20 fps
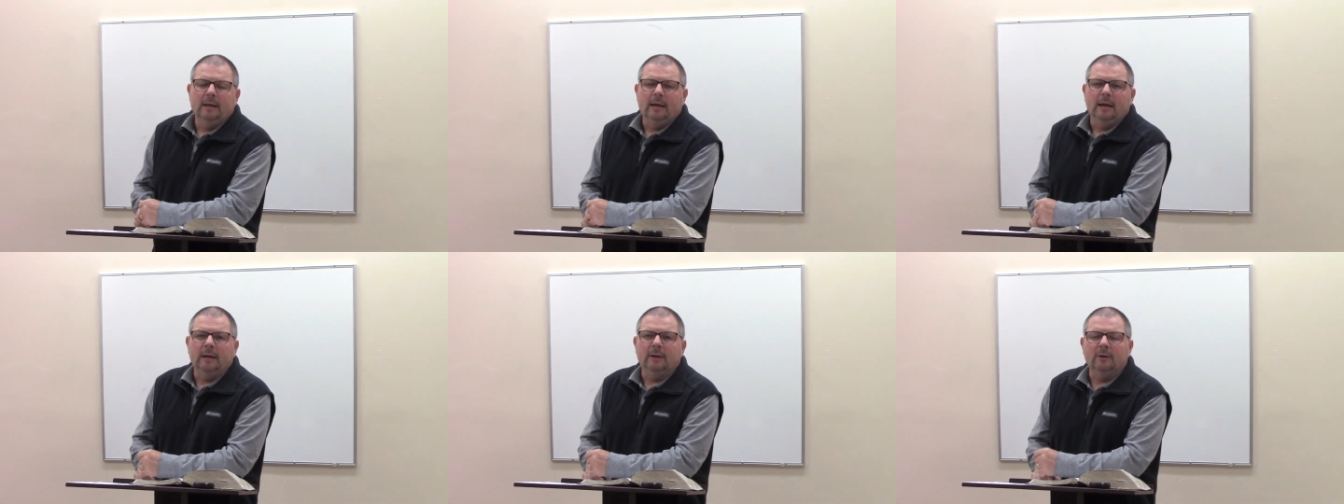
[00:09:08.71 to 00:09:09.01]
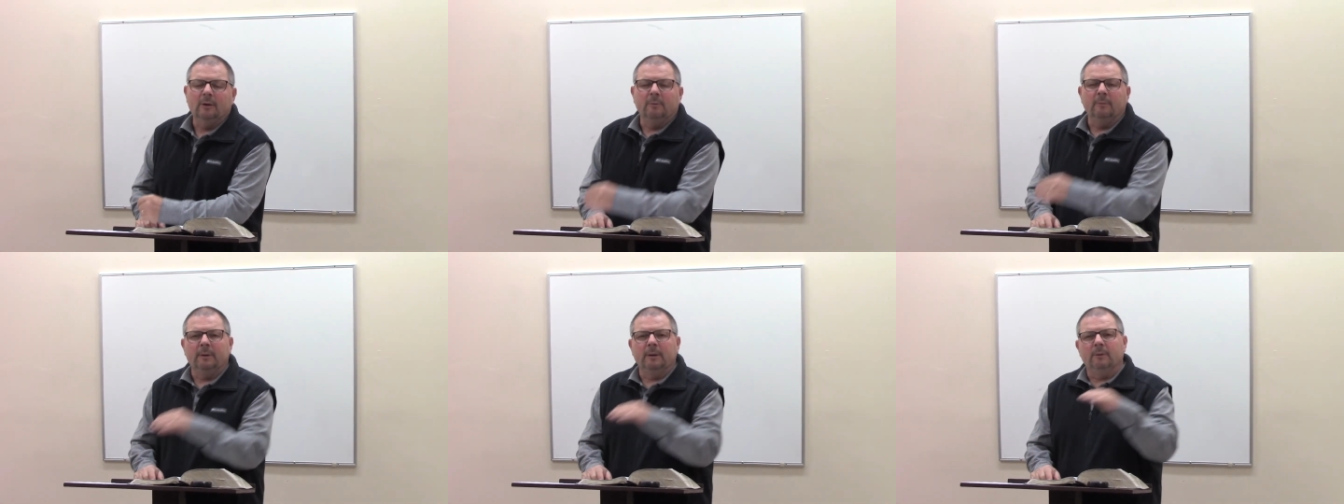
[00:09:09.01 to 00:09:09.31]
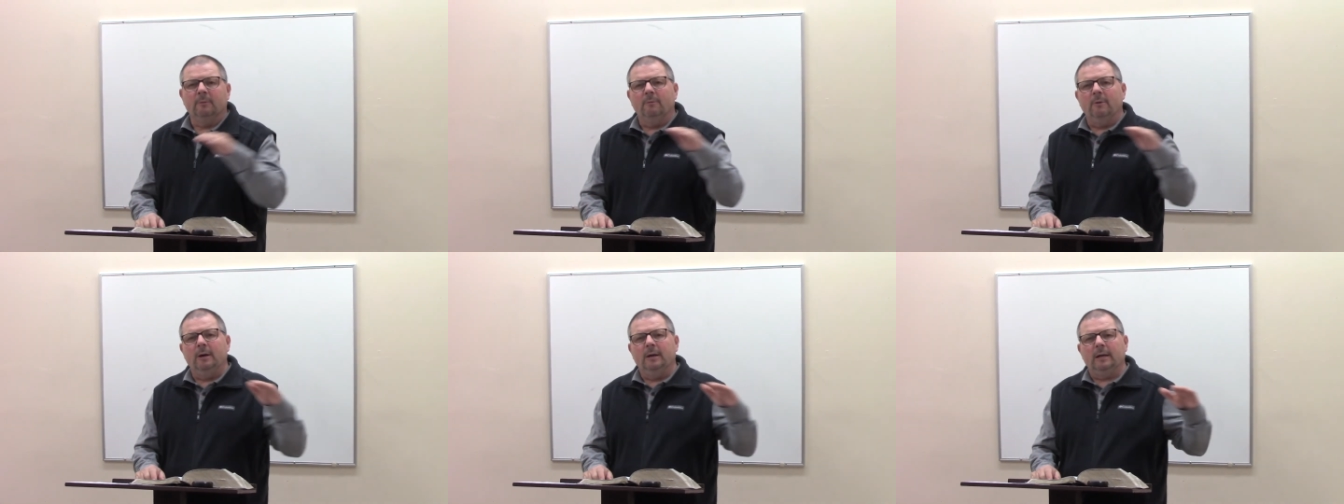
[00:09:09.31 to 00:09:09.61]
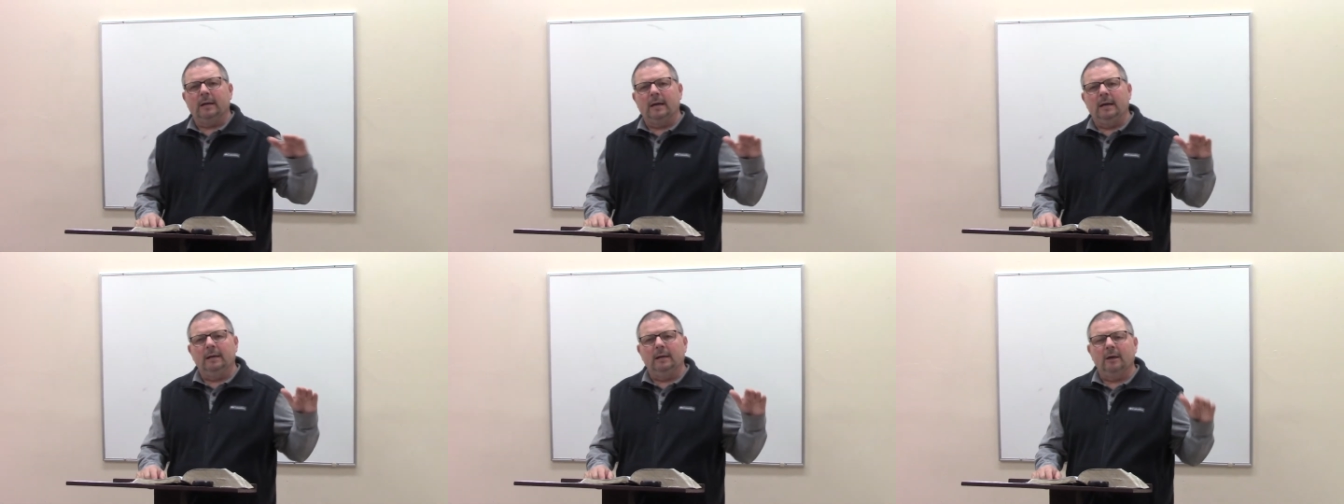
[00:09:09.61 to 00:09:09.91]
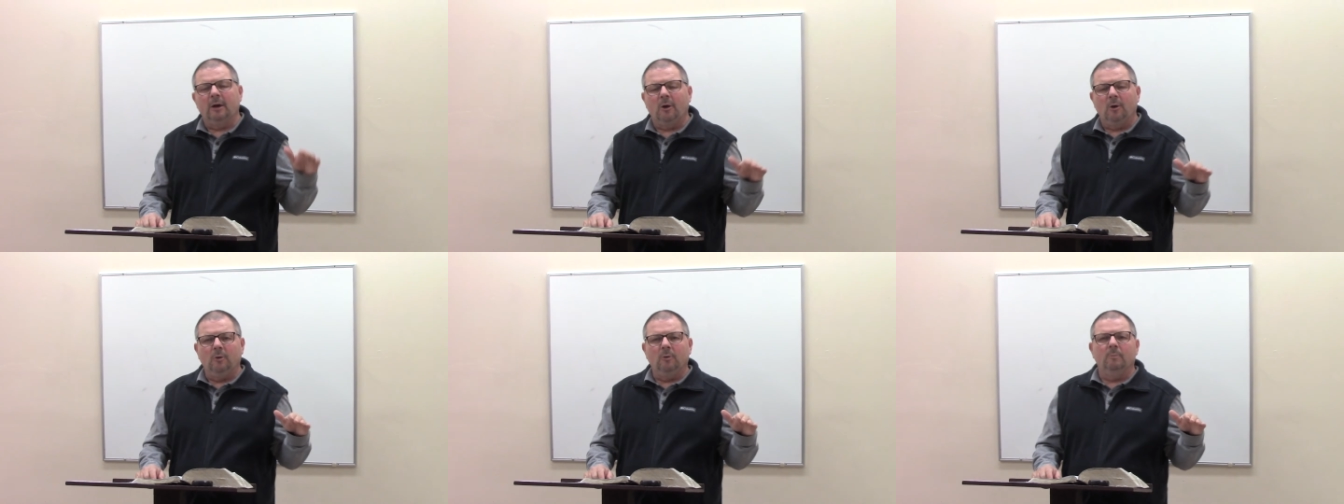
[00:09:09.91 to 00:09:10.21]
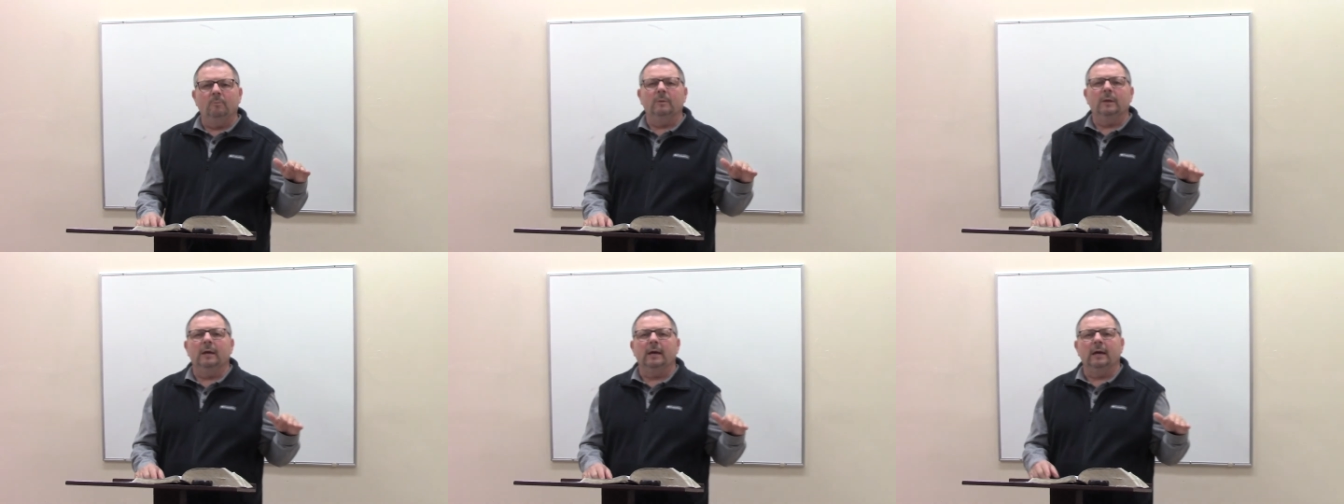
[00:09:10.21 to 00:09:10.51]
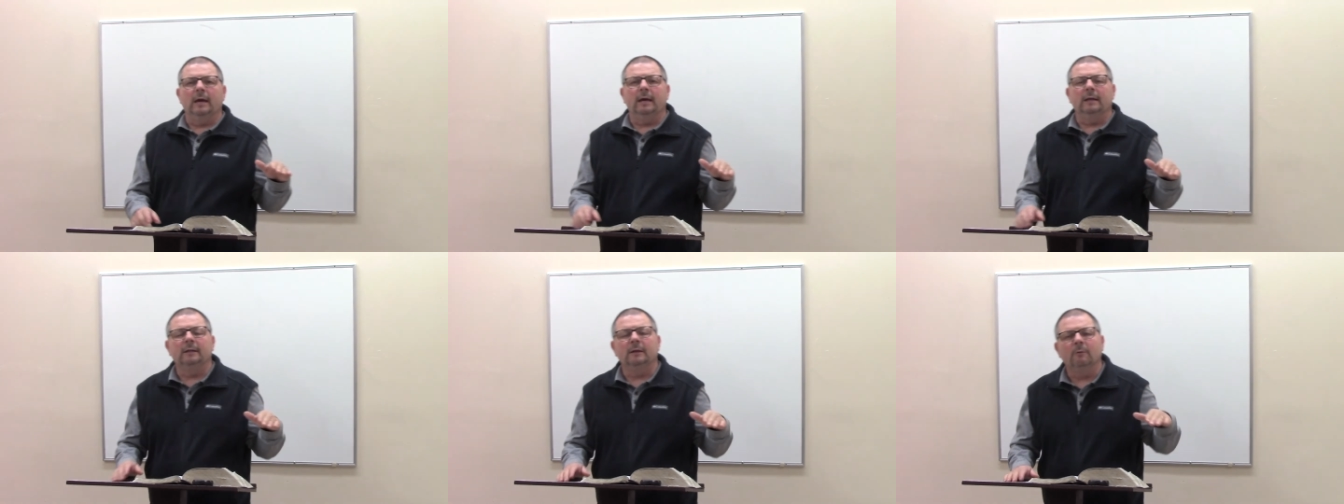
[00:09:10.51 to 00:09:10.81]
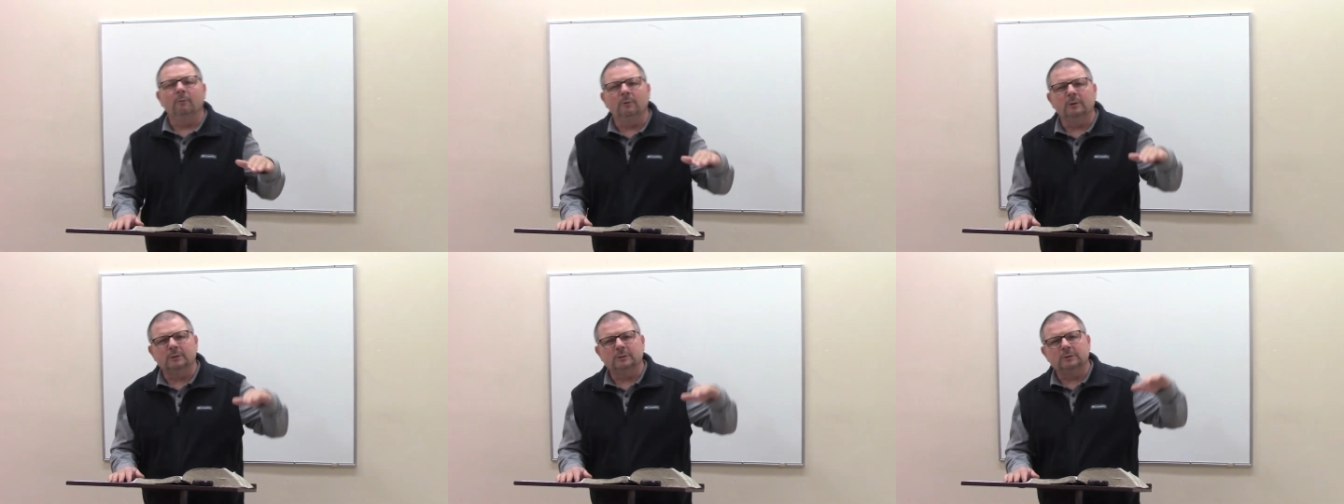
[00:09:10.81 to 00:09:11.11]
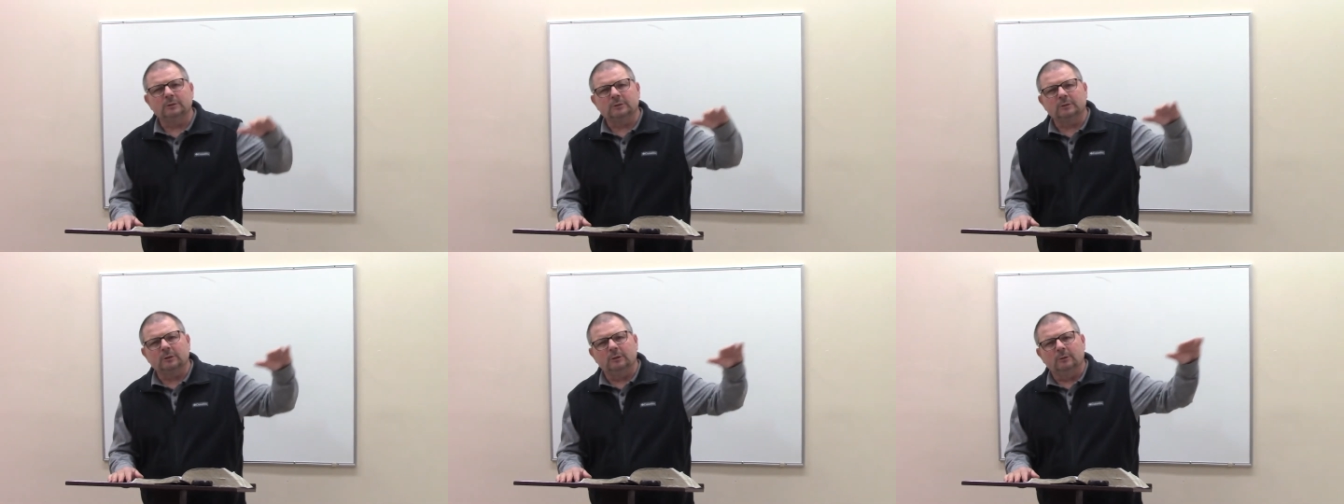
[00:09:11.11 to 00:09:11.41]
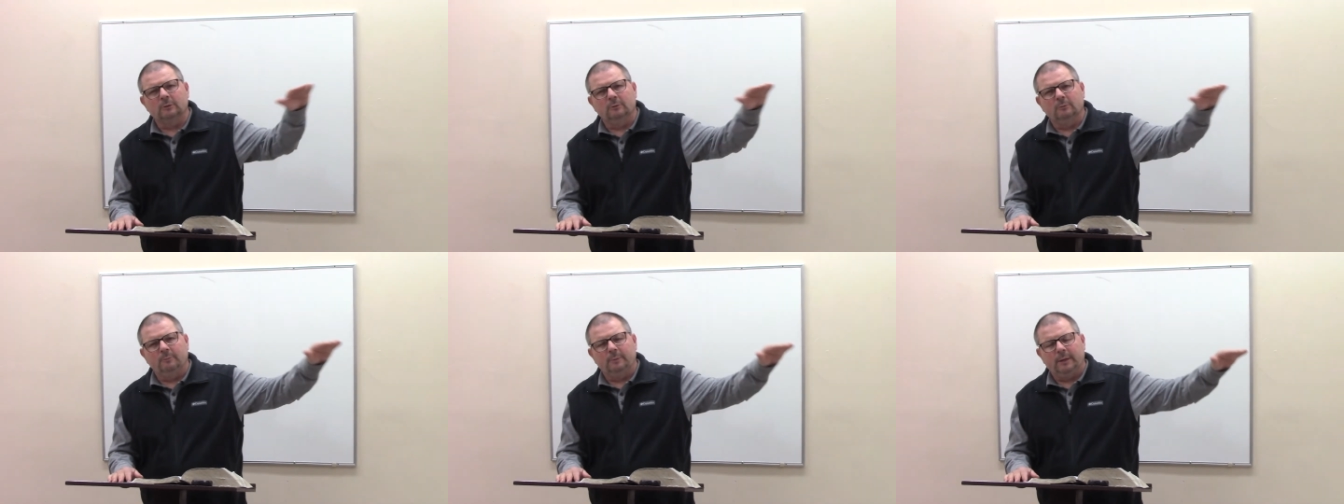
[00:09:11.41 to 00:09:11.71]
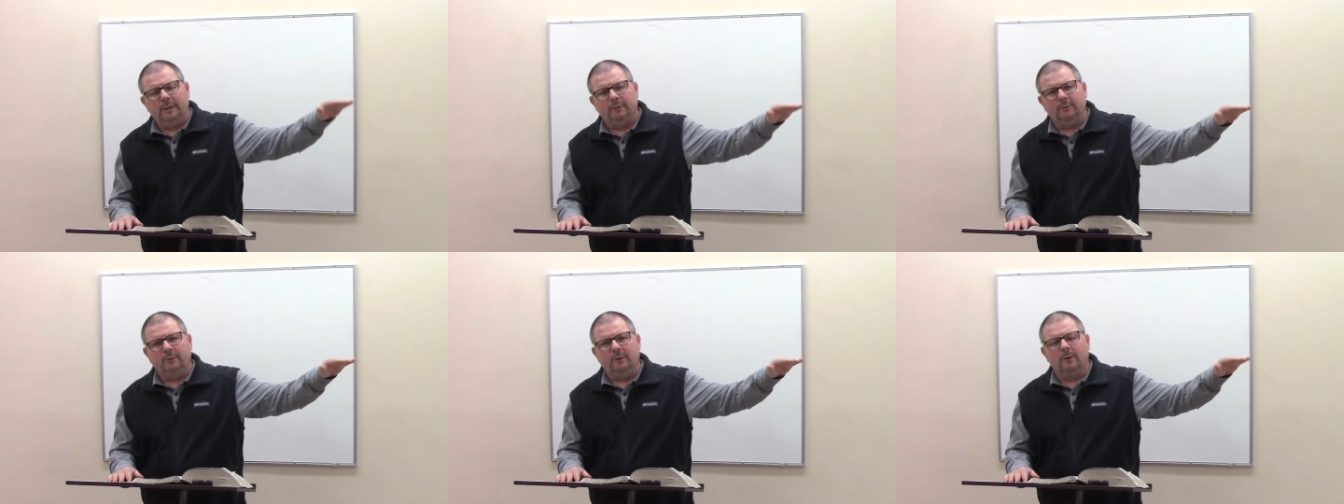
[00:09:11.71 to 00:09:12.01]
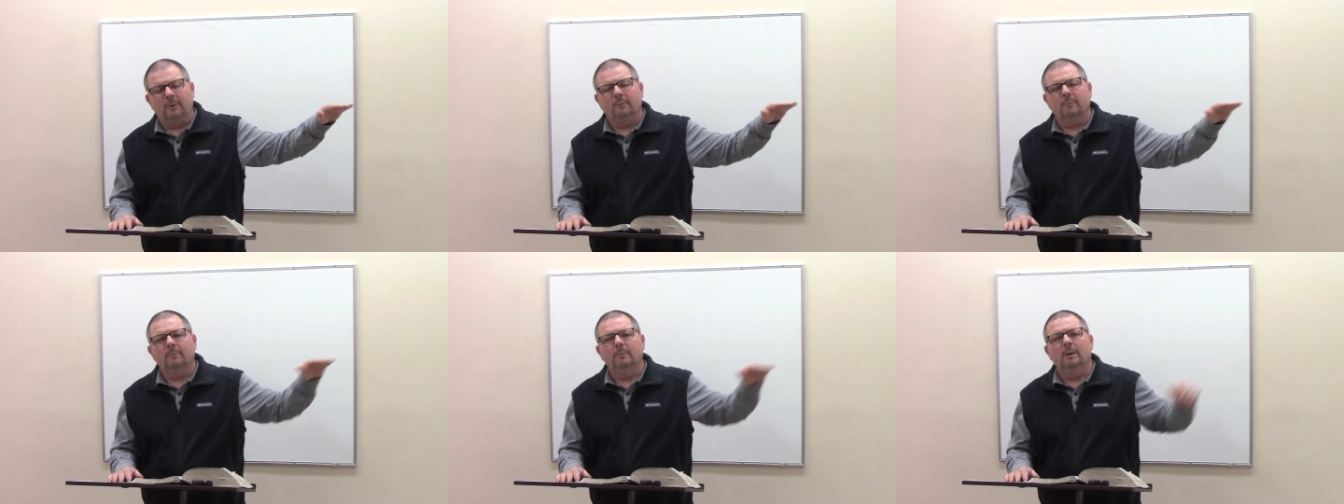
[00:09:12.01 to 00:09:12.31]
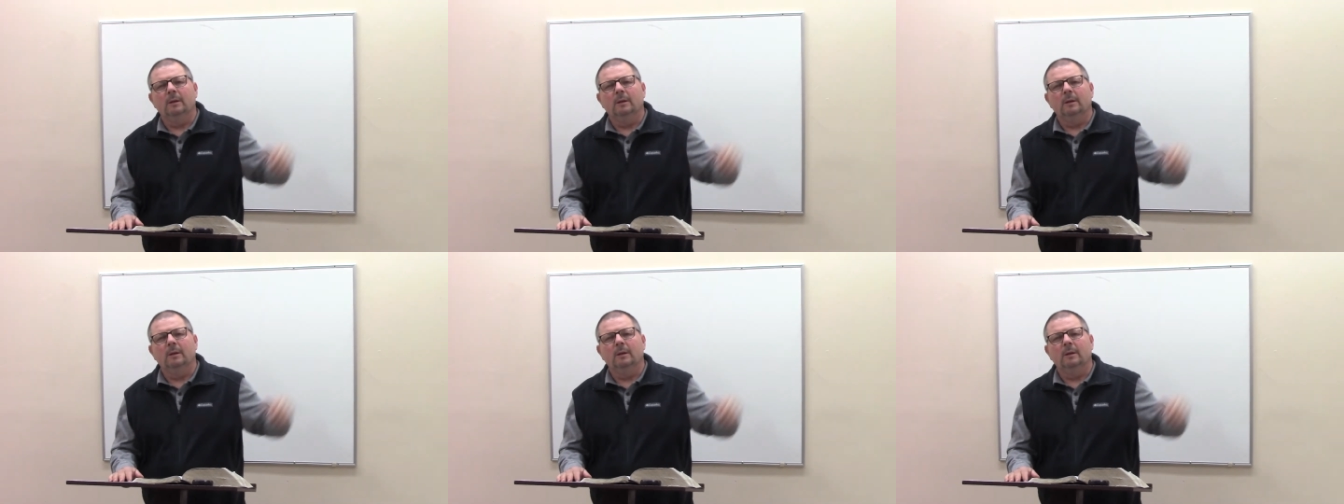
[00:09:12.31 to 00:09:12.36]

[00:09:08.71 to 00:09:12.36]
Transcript: And no matter what kind of home they had, they want just a little better home.